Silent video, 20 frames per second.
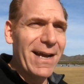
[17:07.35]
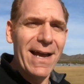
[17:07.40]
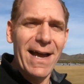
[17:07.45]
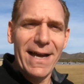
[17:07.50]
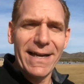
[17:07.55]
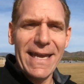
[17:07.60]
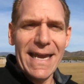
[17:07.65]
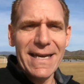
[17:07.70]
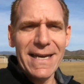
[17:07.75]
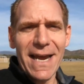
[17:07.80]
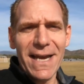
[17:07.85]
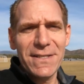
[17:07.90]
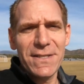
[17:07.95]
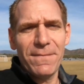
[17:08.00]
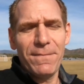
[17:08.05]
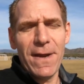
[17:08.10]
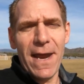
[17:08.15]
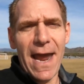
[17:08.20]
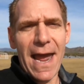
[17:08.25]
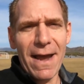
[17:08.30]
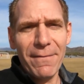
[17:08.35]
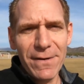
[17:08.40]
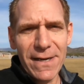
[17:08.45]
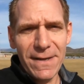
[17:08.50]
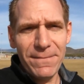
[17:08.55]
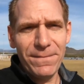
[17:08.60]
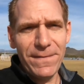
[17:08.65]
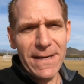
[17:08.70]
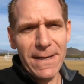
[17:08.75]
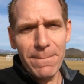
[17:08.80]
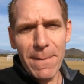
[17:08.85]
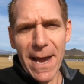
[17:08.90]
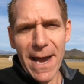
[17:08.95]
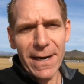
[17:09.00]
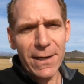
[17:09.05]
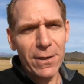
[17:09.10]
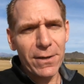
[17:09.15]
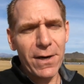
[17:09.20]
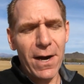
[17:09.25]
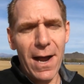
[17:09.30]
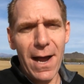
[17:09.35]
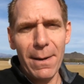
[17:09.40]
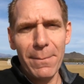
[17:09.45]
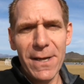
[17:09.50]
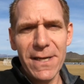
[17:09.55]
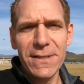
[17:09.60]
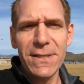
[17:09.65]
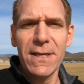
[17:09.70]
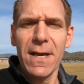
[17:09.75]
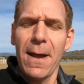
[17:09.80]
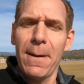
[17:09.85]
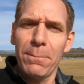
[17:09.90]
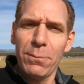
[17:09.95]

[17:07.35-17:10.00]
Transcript: Again, guys, if you have any feedback or comments,